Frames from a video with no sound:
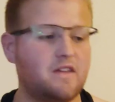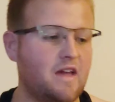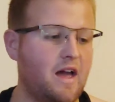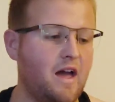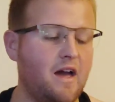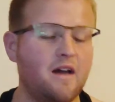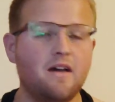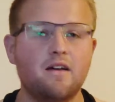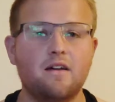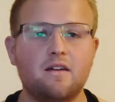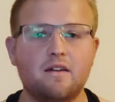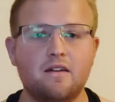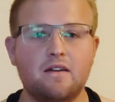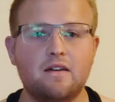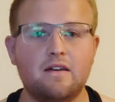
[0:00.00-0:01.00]
get
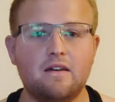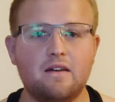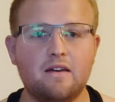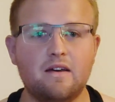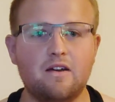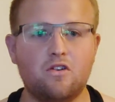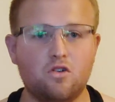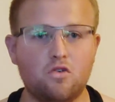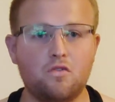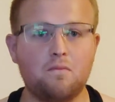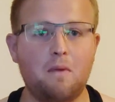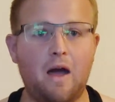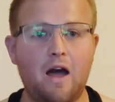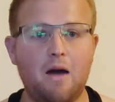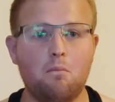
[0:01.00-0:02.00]
a good
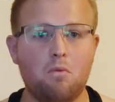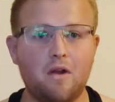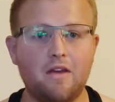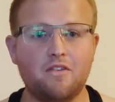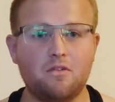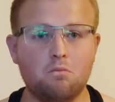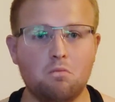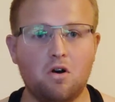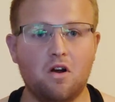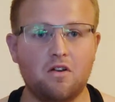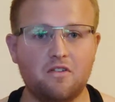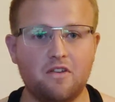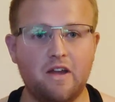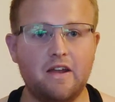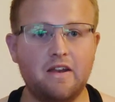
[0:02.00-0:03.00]
amount of bricks and
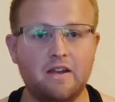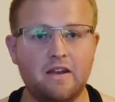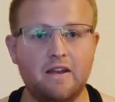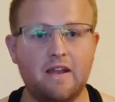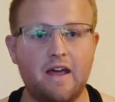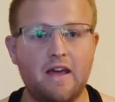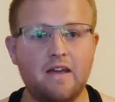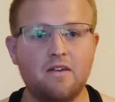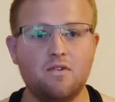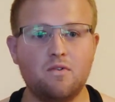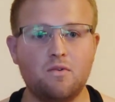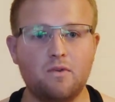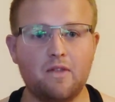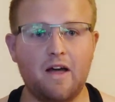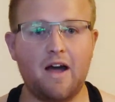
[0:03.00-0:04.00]
blocks laid in a day
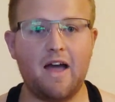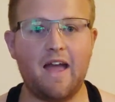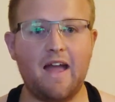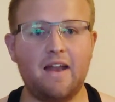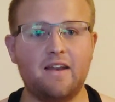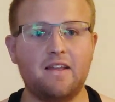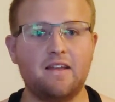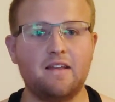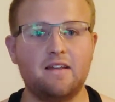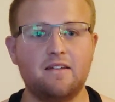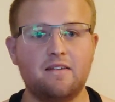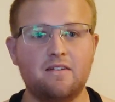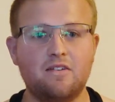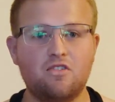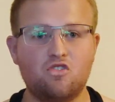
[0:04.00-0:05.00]
without any
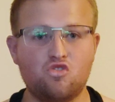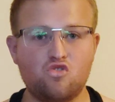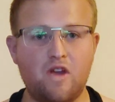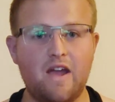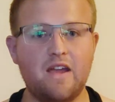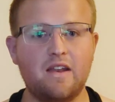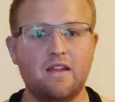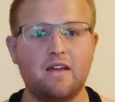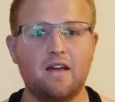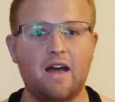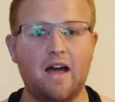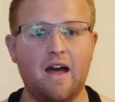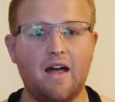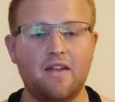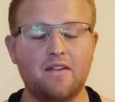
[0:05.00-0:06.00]
strain,
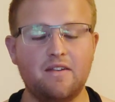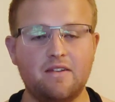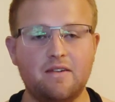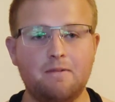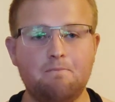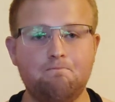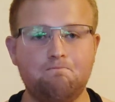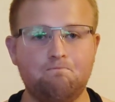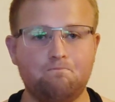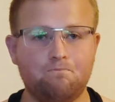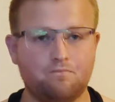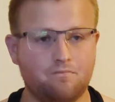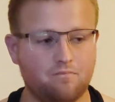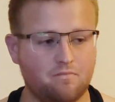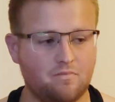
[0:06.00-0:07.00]
and
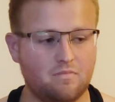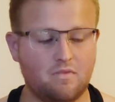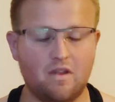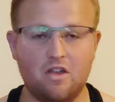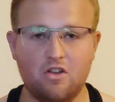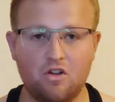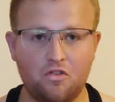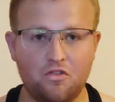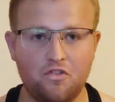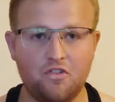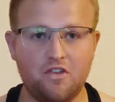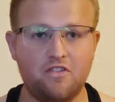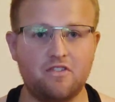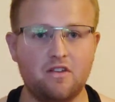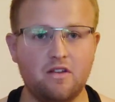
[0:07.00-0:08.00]

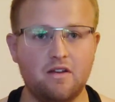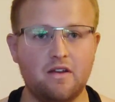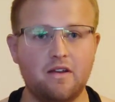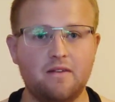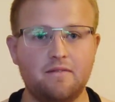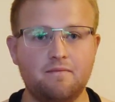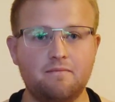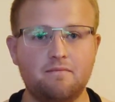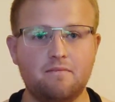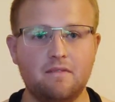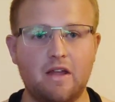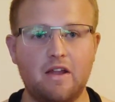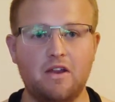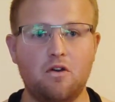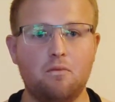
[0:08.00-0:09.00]
consistently.
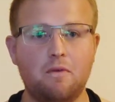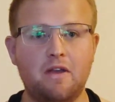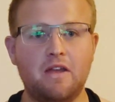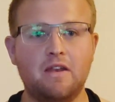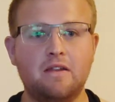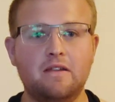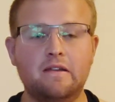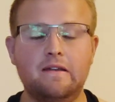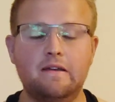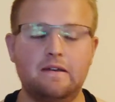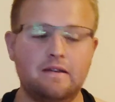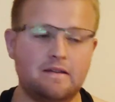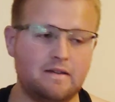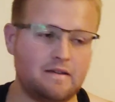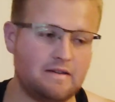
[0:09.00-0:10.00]
I don't mean
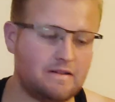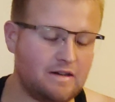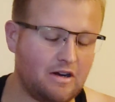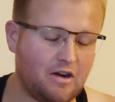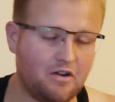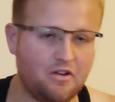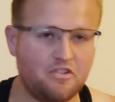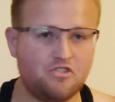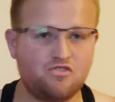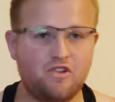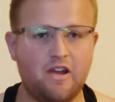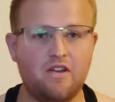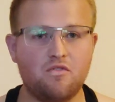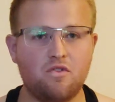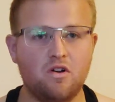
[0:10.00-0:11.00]
on a
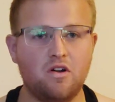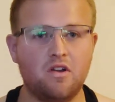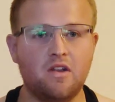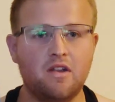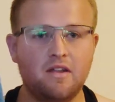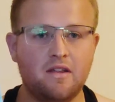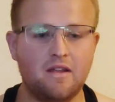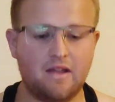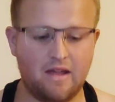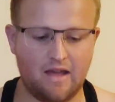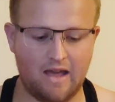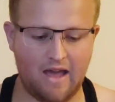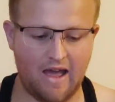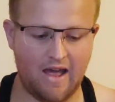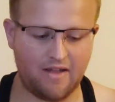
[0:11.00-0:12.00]
straight run
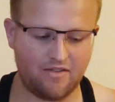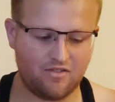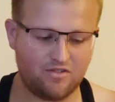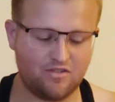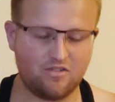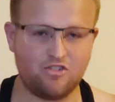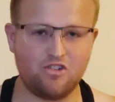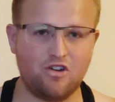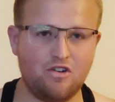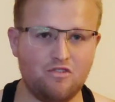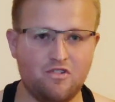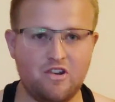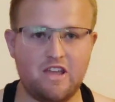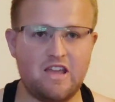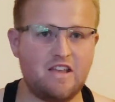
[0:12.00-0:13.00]
at sort of
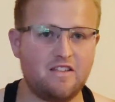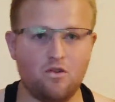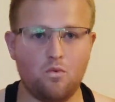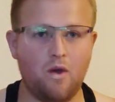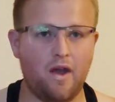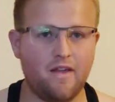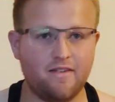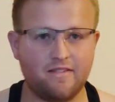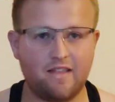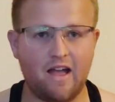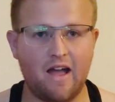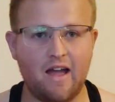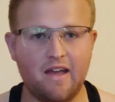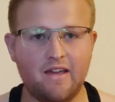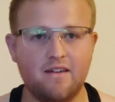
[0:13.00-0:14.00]
knee to waist
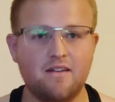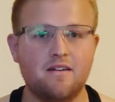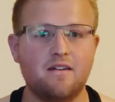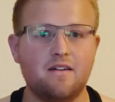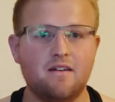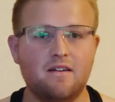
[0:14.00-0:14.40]
height,